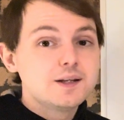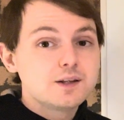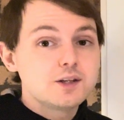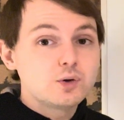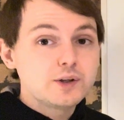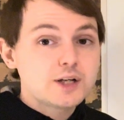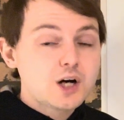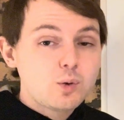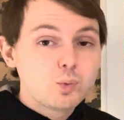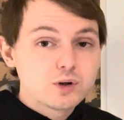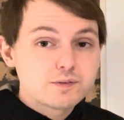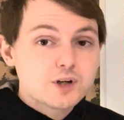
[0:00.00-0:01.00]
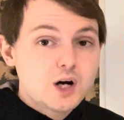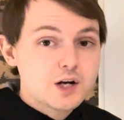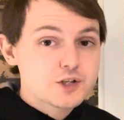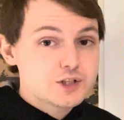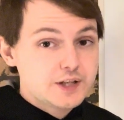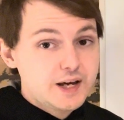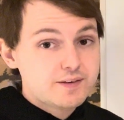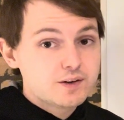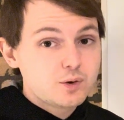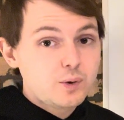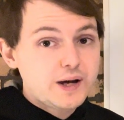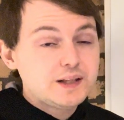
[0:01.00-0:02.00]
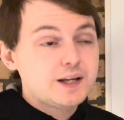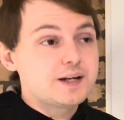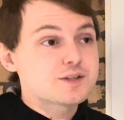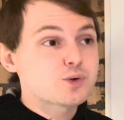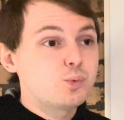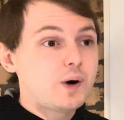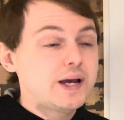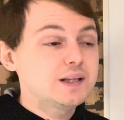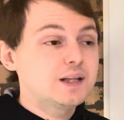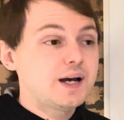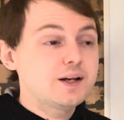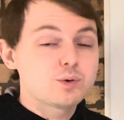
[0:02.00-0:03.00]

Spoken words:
The only word of caution I have on a white light is a white light.